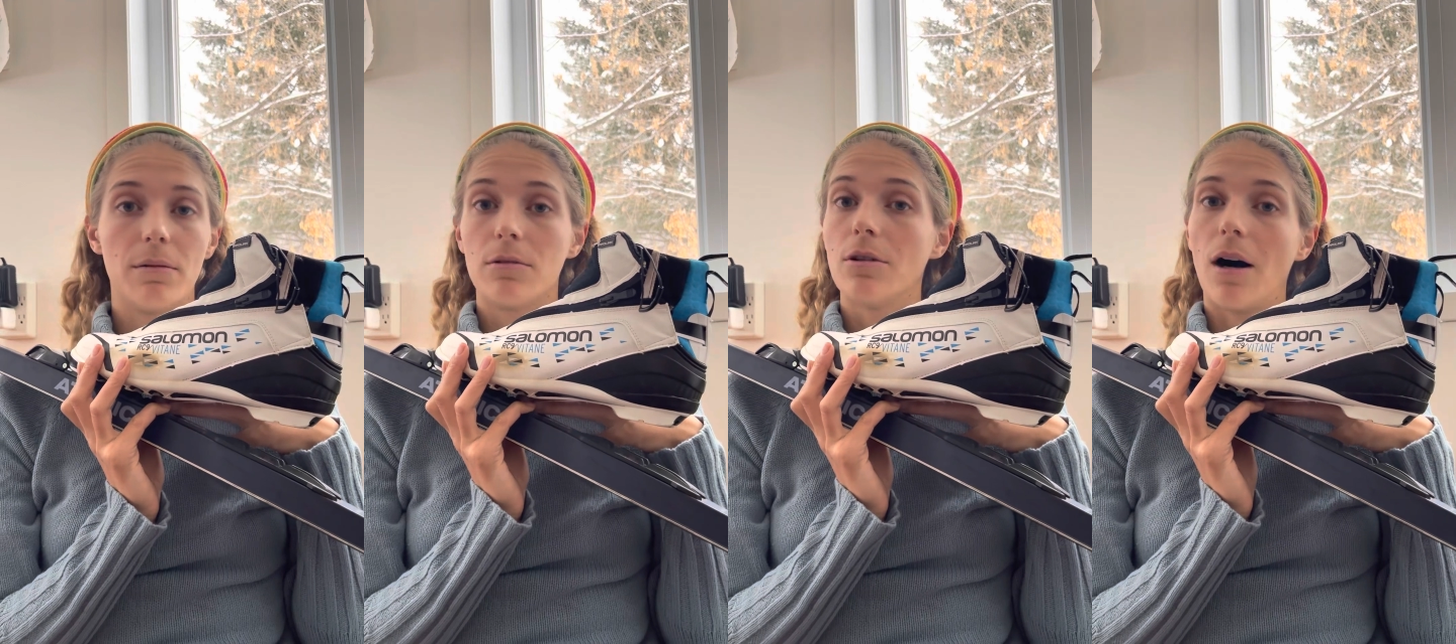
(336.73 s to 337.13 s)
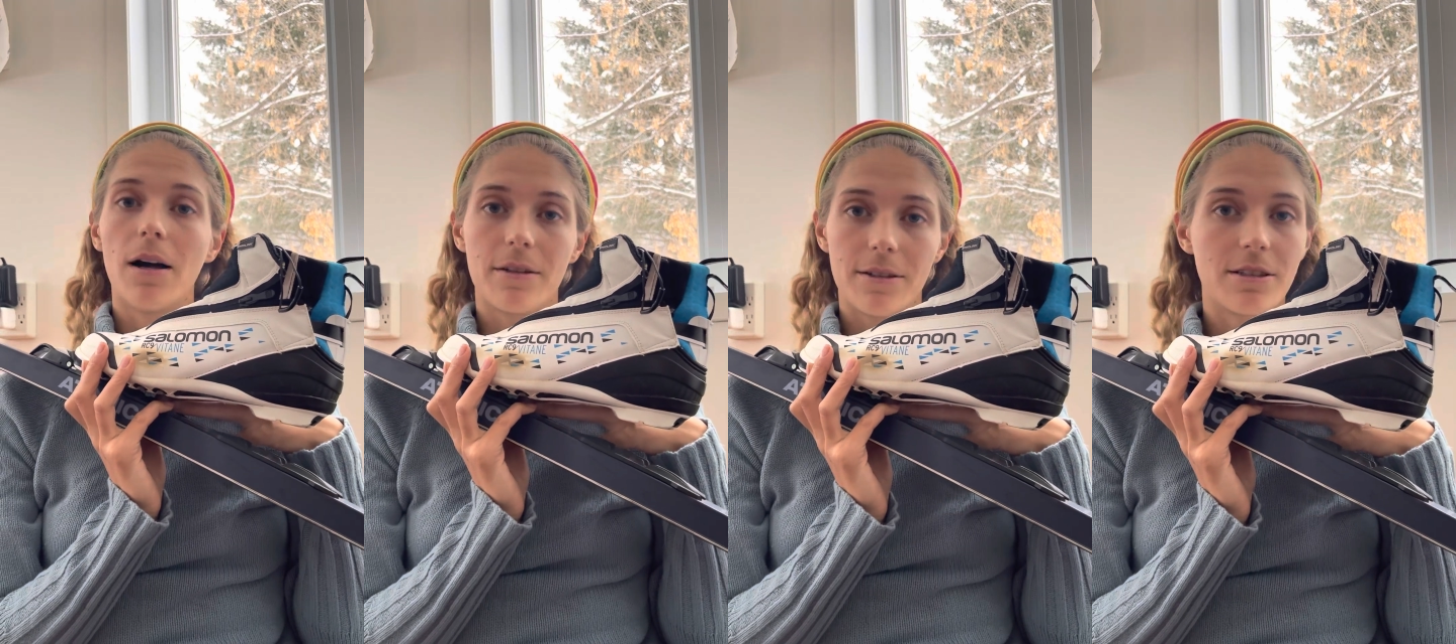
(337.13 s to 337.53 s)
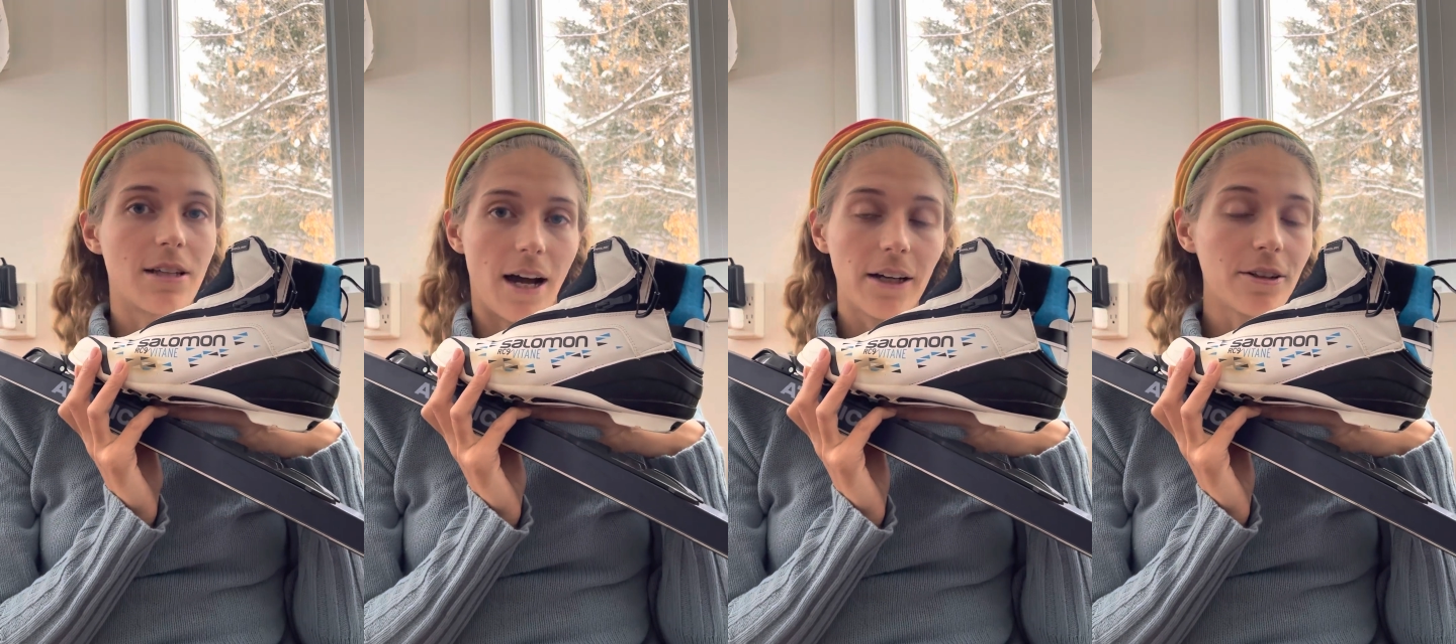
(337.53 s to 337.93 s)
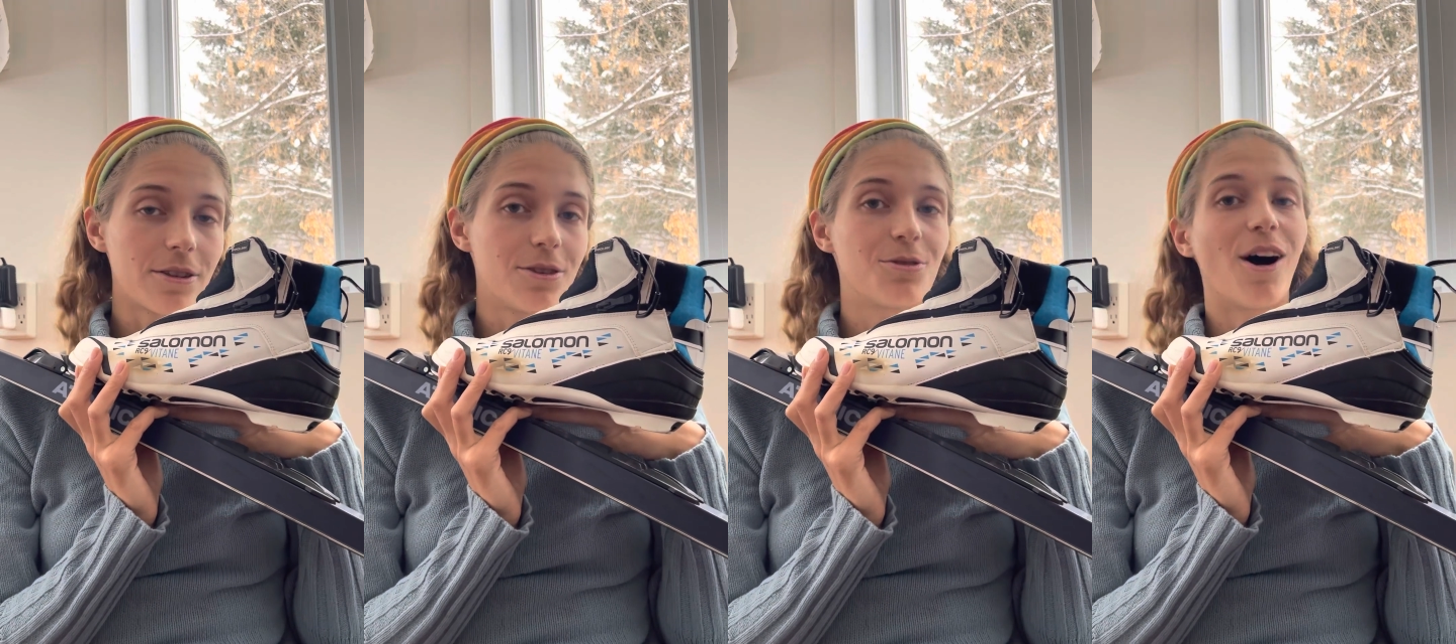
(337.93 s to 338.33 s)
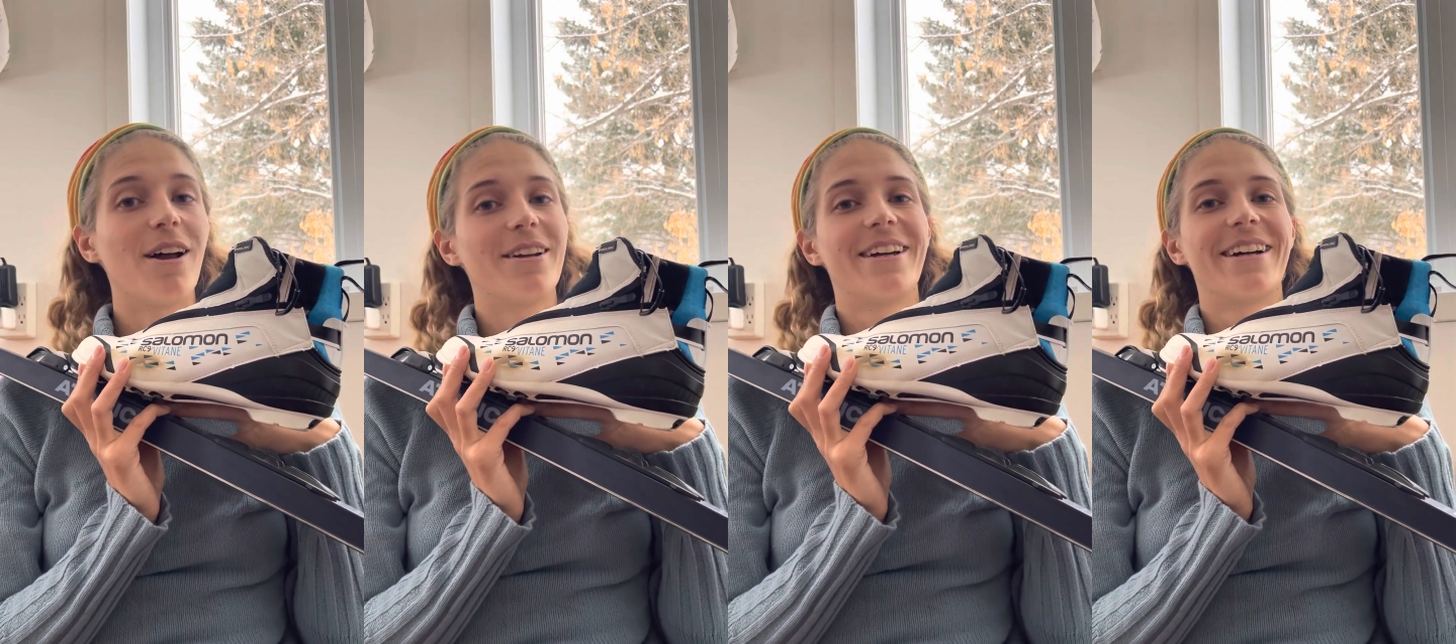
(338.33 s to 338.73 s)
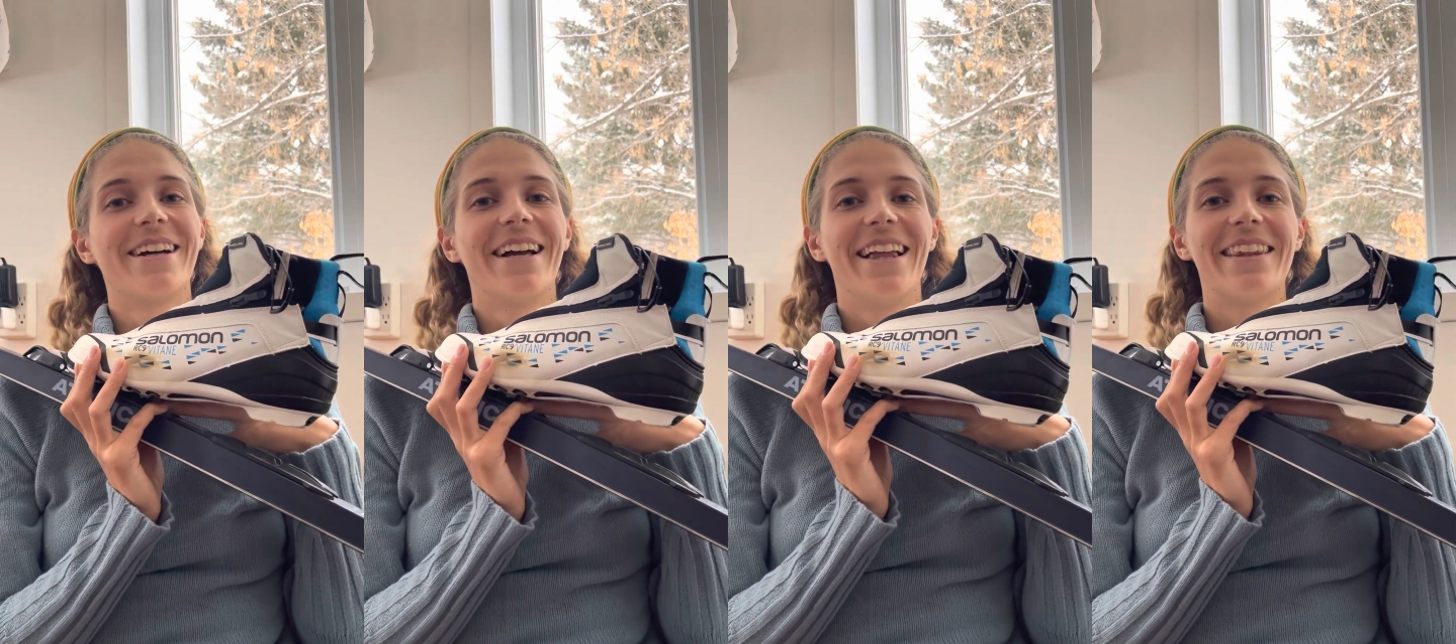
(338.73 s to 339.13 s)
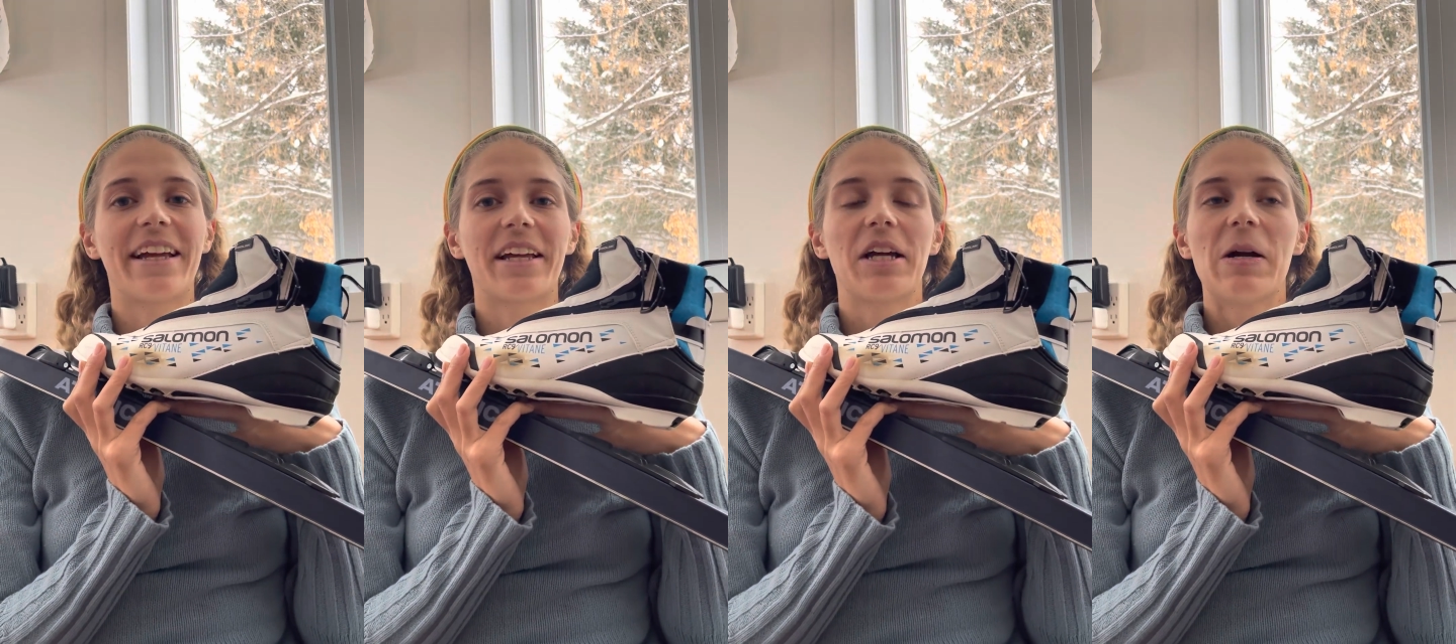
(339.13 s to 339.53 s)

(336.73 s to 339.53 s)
not desired. Do not, like,